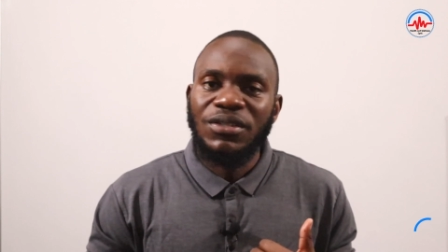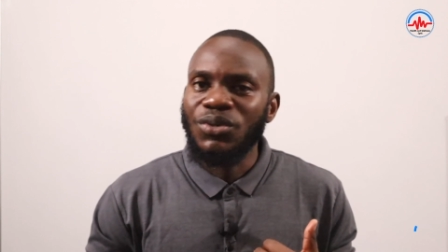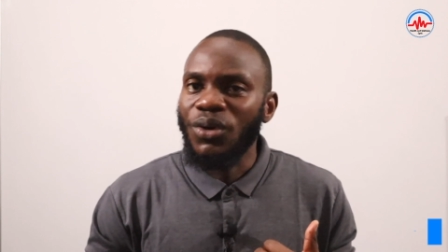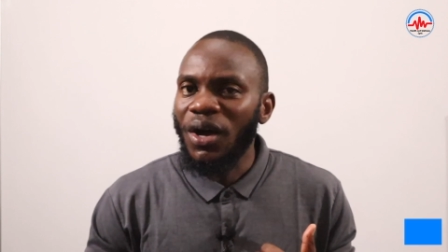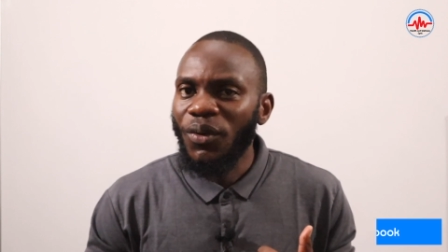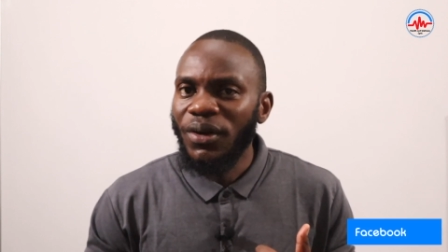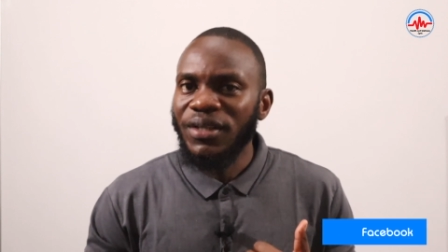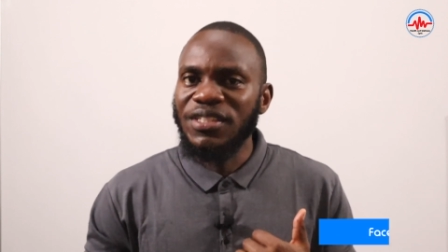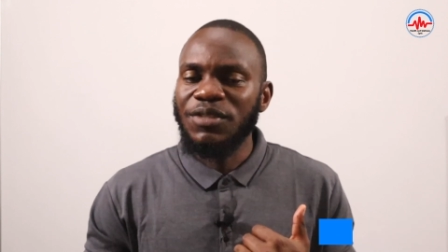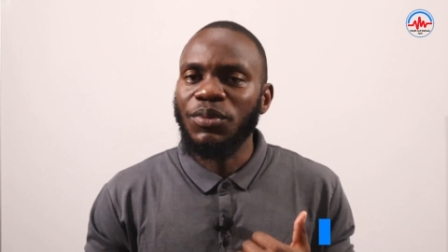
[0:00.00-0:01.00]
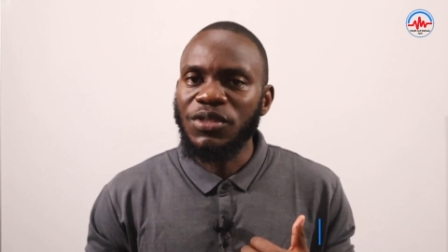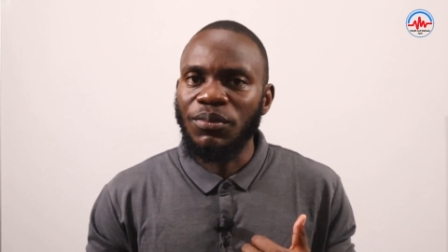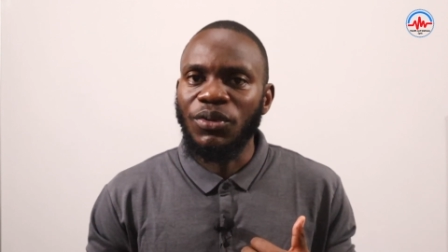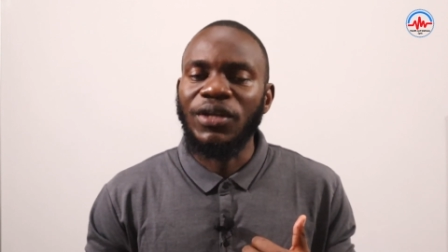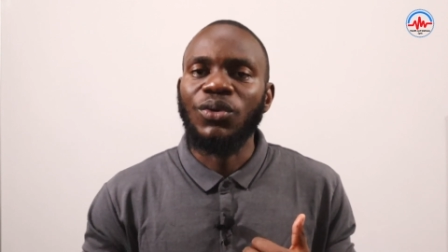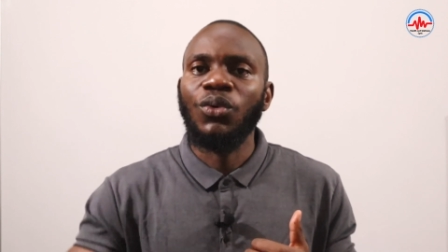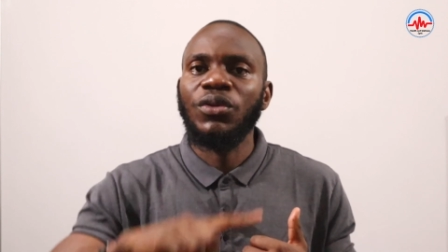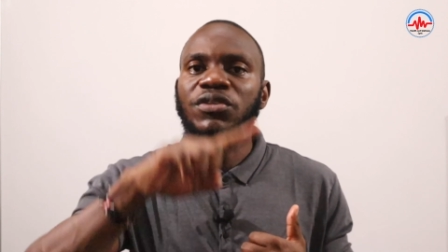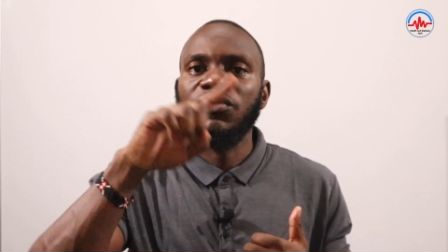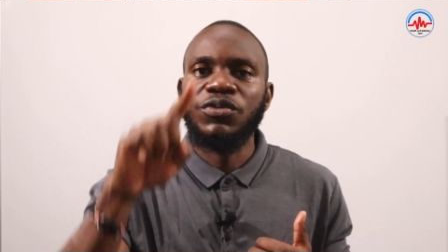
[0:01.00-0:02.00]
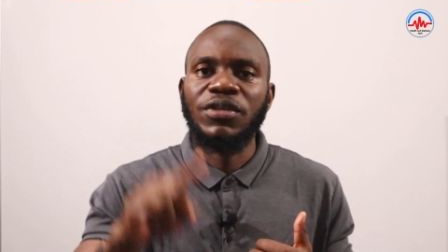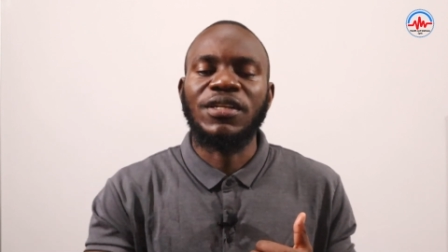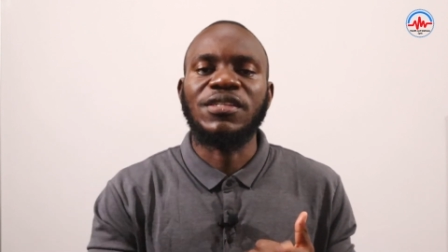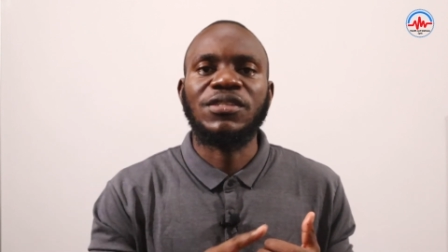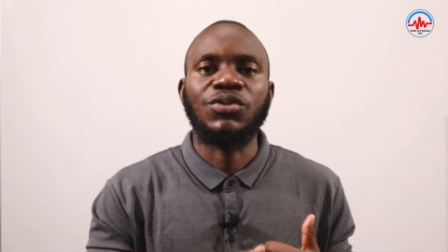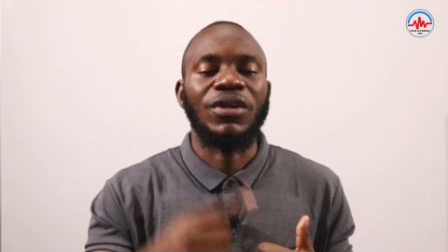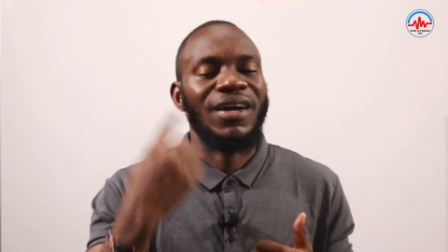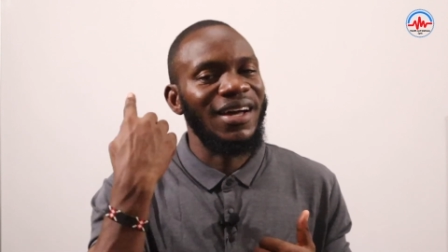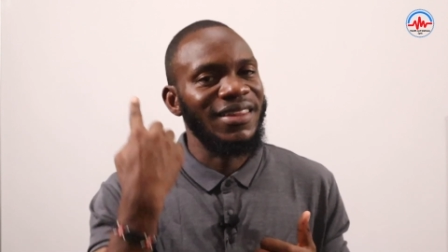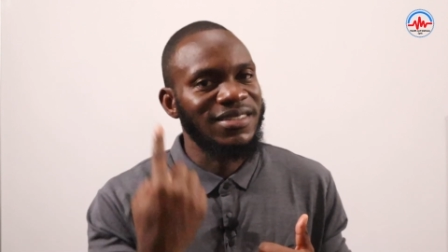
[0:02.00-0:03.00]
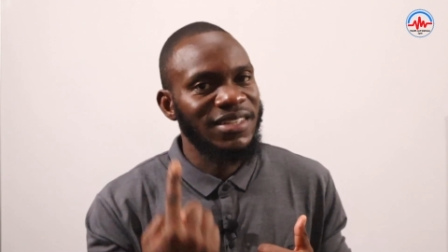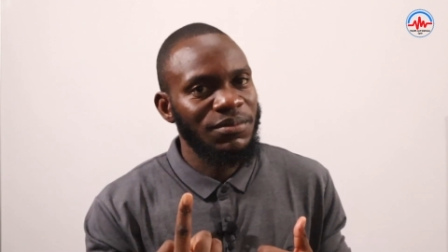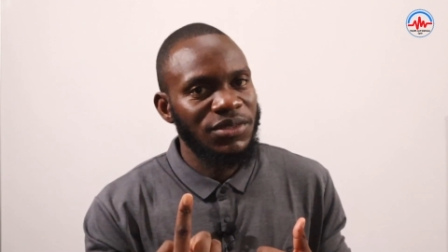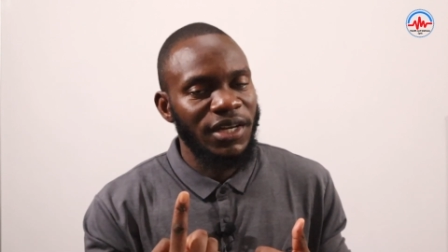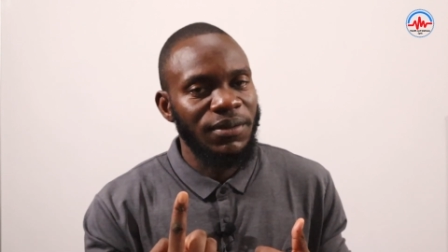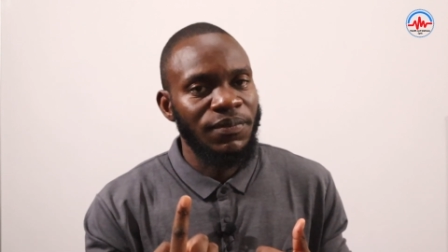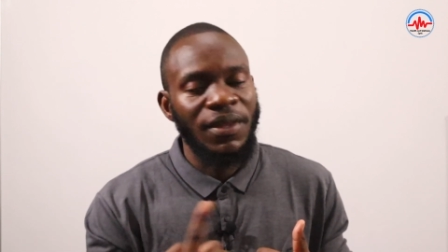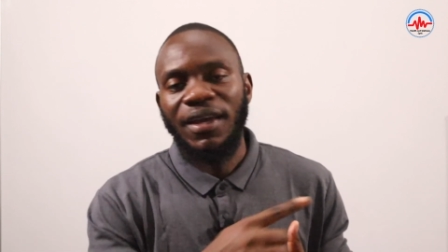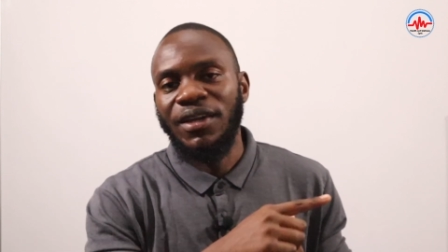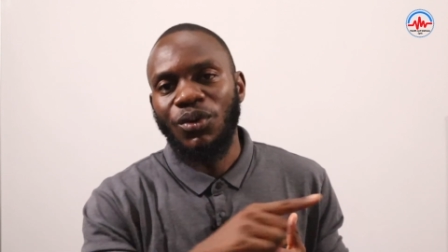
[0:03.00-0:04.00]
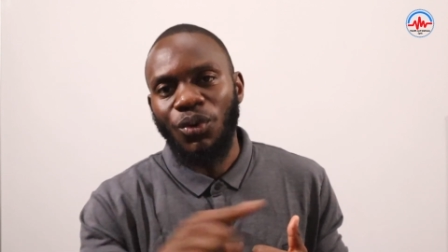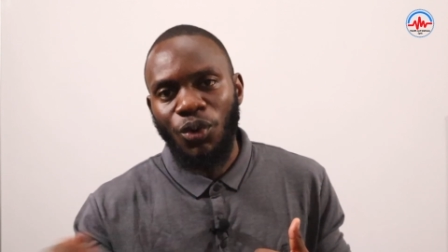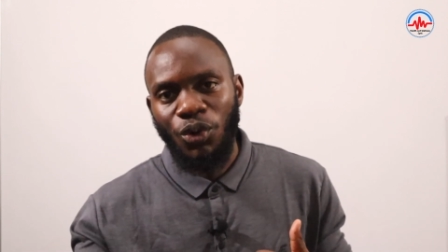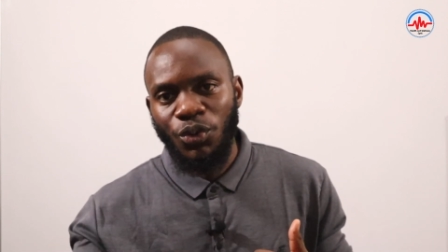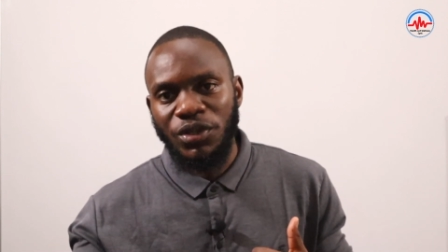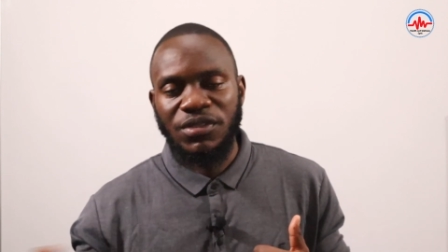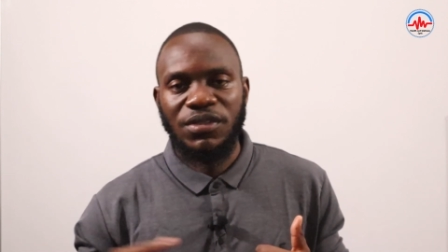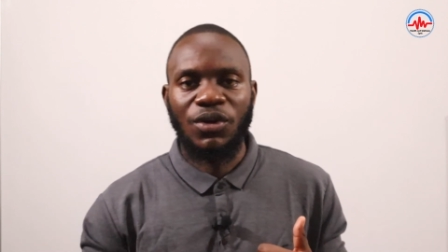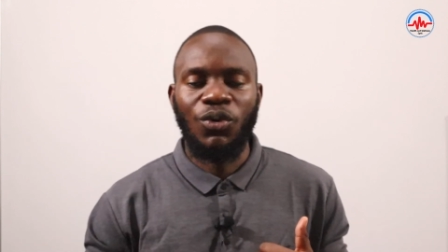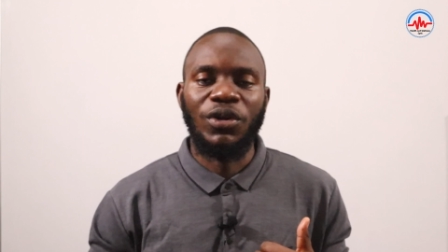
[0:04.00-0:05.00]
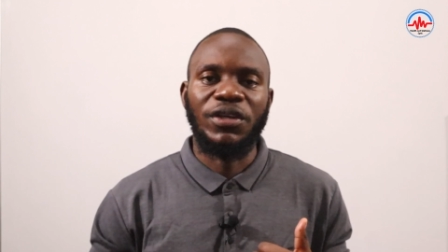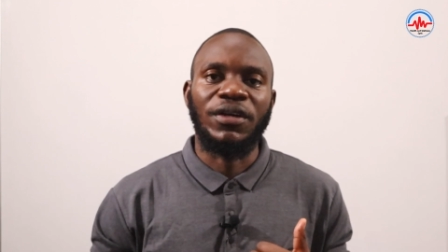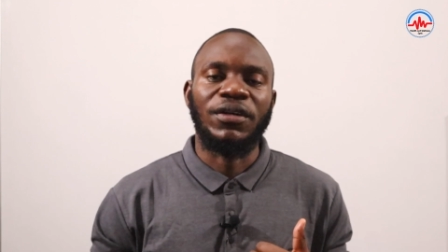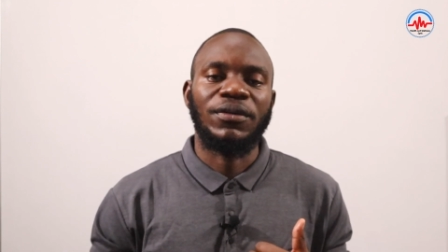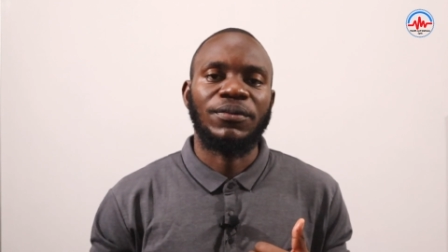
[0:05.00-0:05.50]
So how is it possible that all these fruits are in season at the same time and always the whole year?